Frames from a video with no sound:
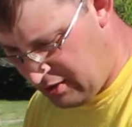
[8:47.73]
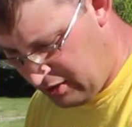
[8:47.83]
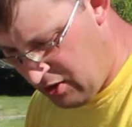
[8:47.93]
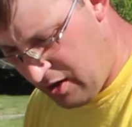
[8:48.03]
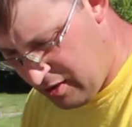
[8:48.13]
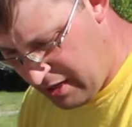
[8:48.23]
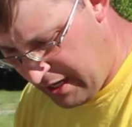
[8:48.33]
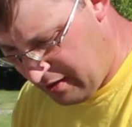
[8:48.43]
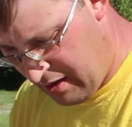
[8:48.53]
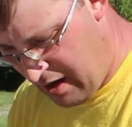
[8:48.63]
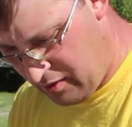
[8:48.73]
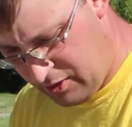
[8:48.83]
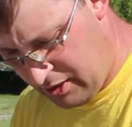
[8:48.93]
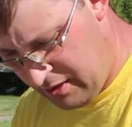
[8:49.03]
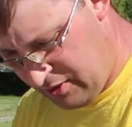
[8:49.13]
to congregate around
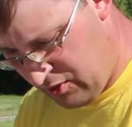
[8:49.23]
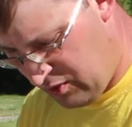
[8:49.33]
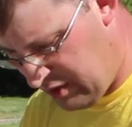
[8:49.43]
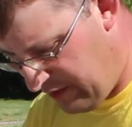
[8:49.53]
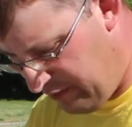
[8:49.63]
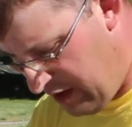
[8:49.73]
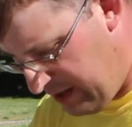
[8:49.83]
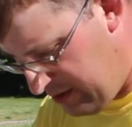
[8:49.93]
her as soon as they find